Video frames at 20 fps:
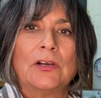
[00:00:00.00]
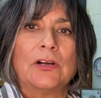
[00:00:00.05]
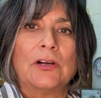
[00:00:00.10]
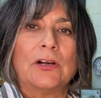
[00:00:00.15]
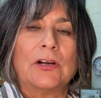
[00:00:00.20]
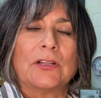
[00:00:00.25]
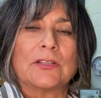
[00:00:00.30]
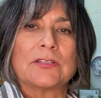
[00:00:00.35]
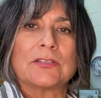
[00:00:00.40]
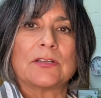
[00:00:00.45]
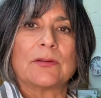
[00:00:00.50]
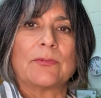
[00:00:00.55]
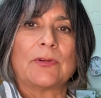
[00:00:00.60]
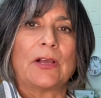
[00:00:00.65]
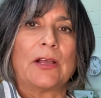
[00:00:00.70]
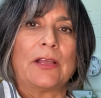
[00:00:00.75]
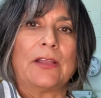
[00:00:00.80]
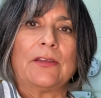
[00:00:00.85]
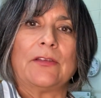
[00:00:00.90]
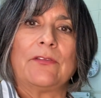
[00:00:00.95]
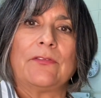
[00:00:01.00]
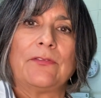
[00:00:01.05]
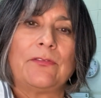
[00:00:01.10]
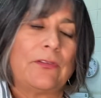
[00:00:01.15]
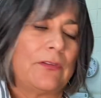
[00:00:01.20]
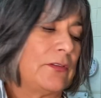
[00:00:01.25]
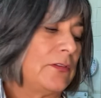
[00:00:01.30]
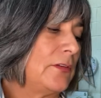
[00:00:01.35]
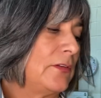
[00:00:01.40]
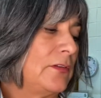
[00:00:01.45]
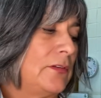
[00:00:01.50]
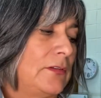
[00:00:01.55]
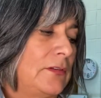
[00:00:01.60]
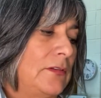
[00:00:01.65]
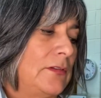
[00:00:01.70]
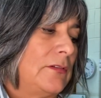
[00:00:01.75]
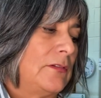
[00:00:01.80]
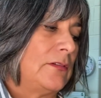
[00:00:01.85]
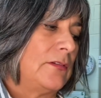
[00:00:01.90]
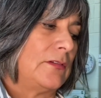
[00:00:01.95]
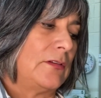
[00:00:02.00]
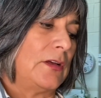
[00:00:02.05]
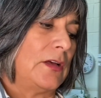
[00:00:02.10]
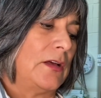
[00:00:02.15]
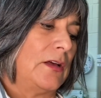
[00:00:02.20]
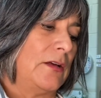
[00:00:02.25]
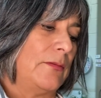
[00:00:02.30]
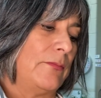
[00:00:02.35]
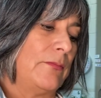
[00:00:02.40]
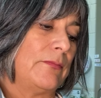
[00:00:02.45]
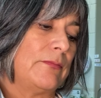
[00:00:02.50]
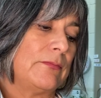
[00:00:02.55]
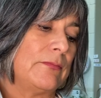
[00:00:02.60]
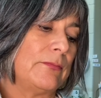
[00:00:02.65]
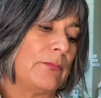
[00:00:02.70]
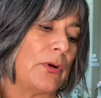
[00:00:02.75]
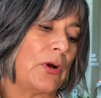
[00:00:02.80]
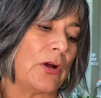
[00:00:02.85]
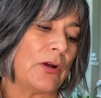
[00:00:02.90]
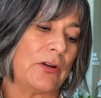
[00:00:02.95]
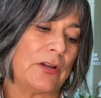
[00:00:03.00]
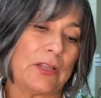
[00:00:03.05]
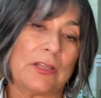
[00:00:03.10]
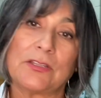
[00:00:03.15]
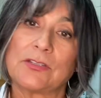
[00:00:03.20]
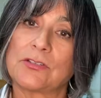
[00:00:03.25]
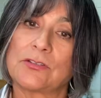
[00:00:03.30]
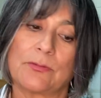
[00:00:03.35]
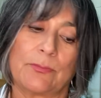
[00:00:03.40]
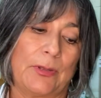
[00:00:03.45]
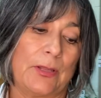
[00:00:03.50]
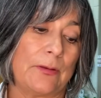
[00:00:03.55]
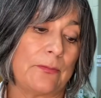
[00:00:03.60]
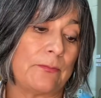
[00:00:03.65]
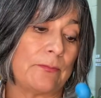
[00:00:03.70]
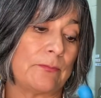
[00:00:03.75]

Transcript: on some kind of um, barred instrument.